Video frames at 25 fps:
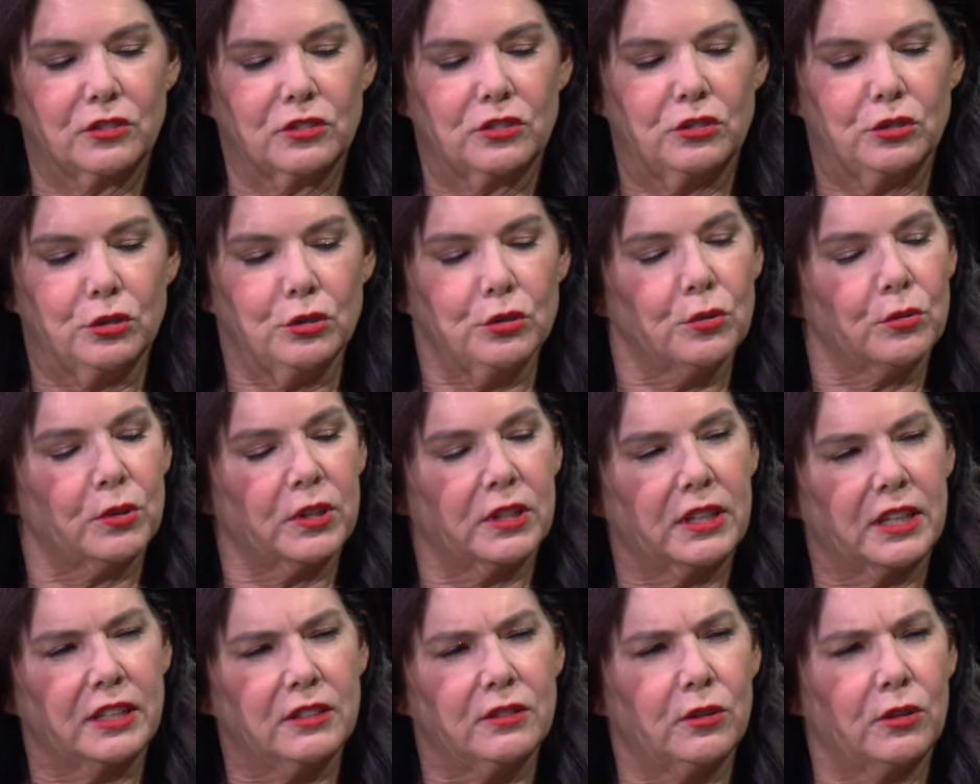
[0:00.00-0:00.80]
you
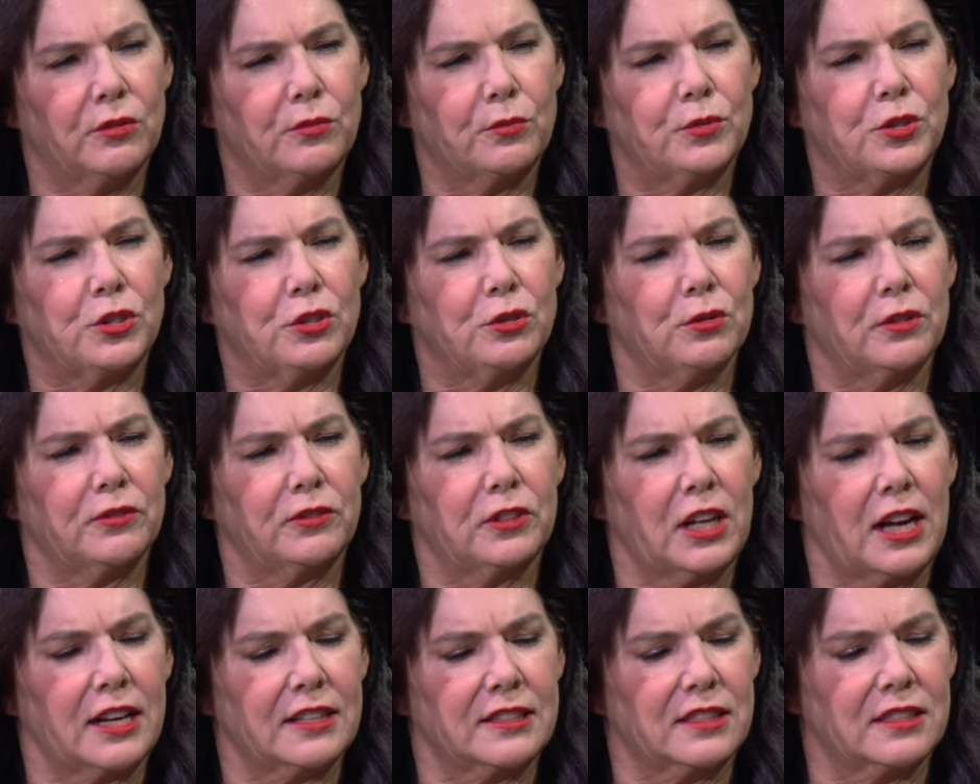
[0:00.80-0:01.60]
have
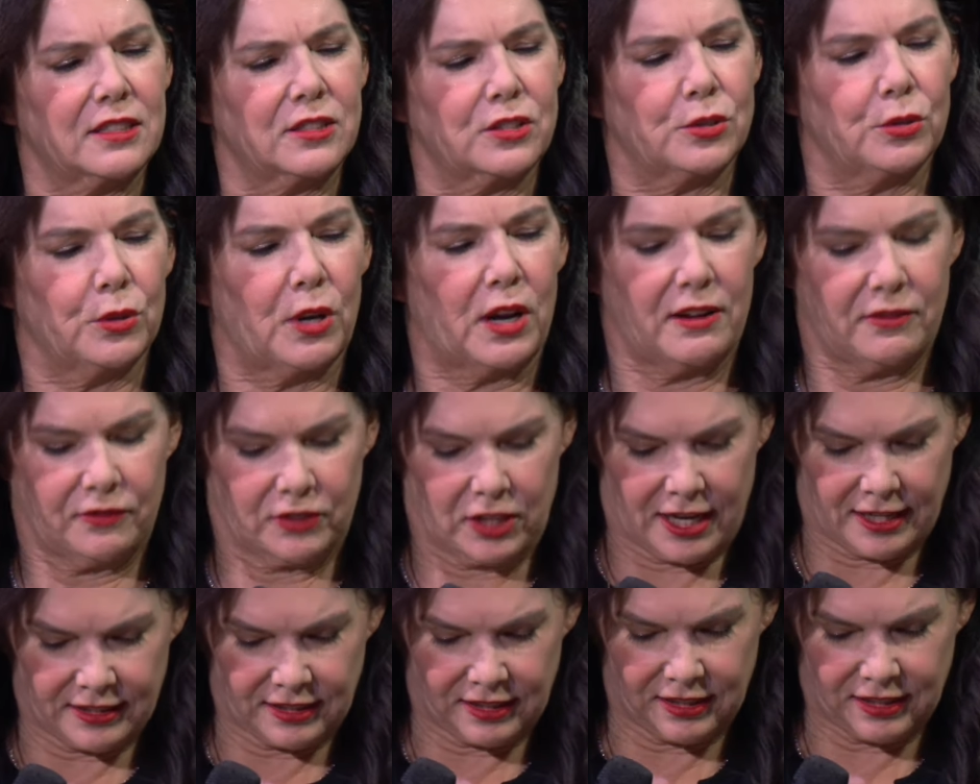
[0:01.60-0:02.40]
glasses? Do I have
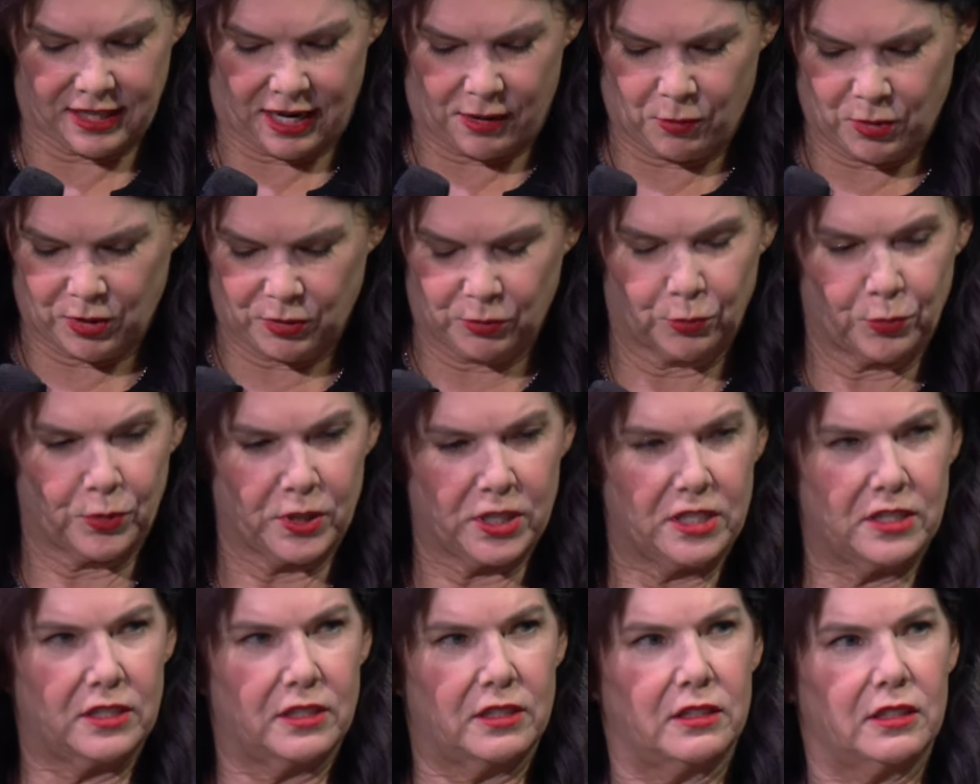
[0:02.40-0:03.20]
glasses? I want to
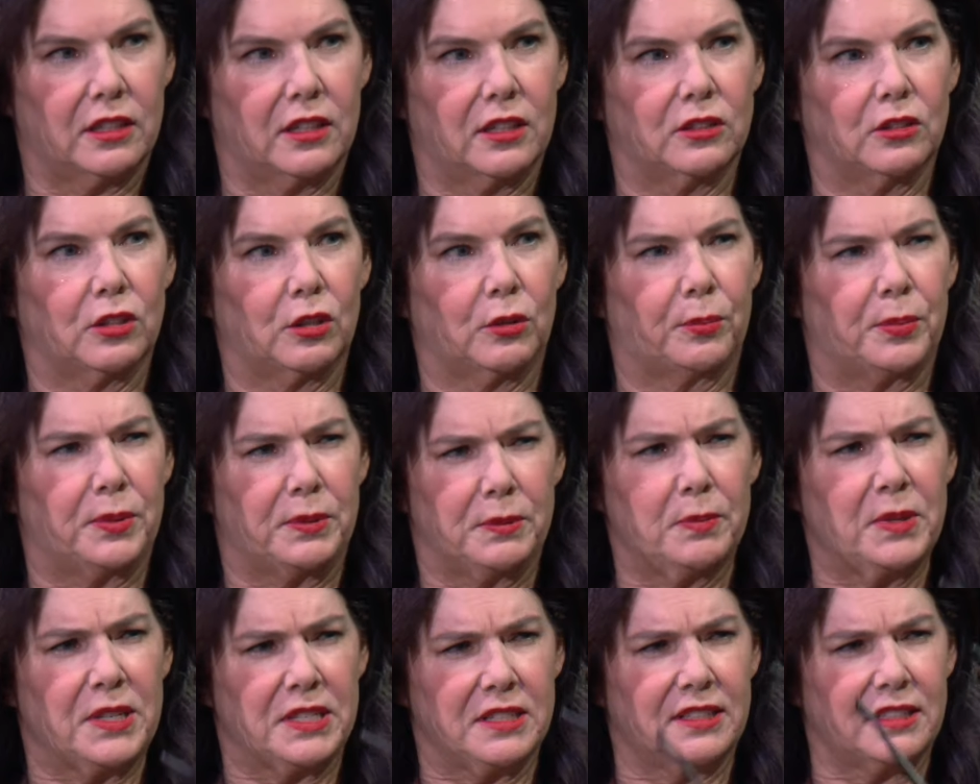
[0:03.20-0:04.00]
read a little
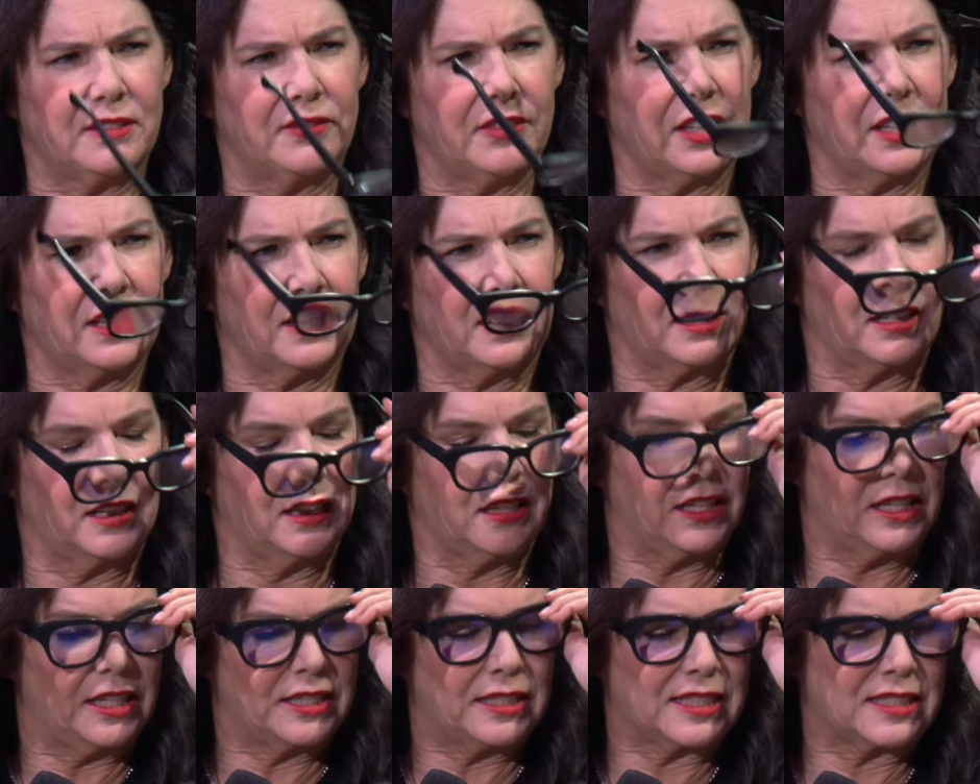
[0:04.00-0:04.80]
piece of it.
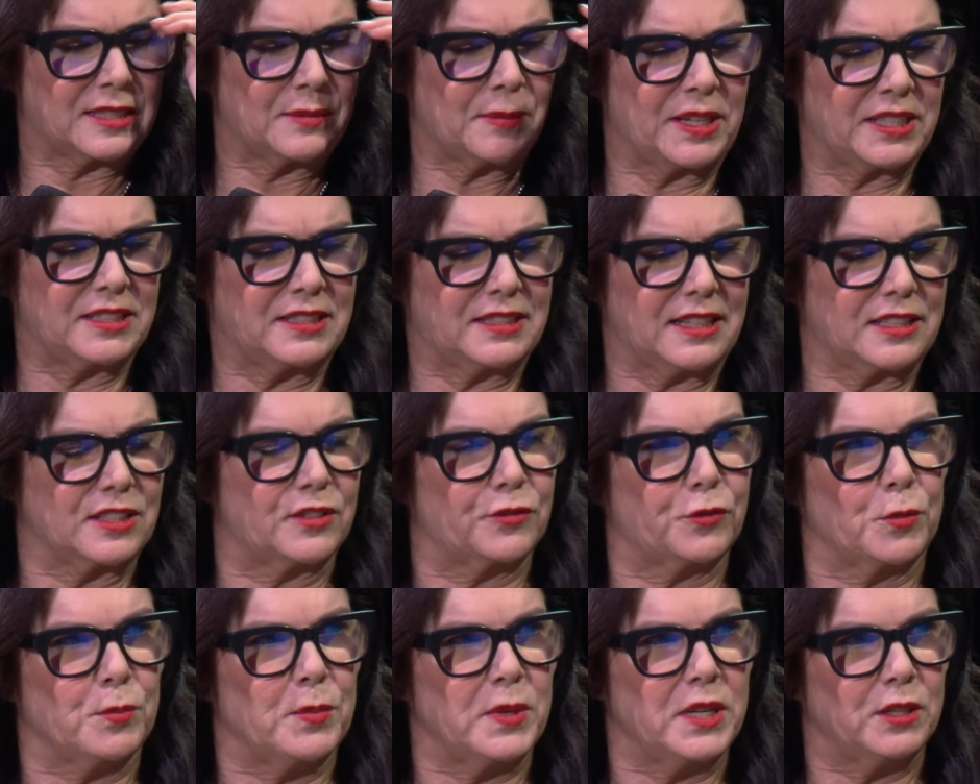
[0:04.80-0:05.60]
It doesn't make sense
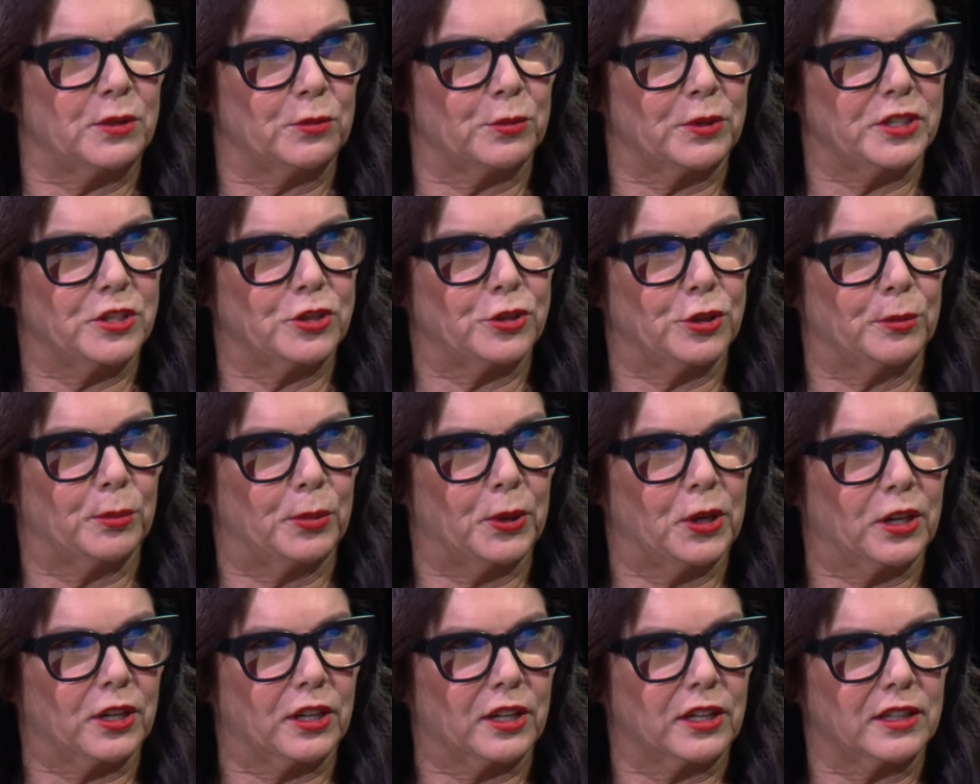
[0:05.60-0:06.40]
for me to read your
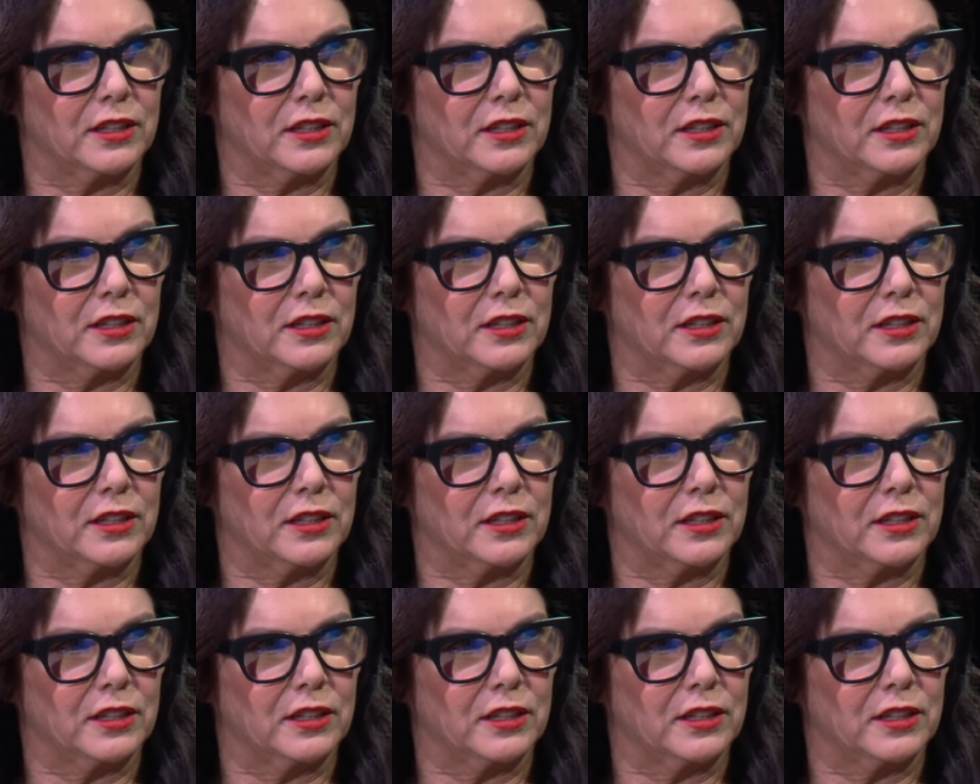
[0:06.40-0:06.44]
book.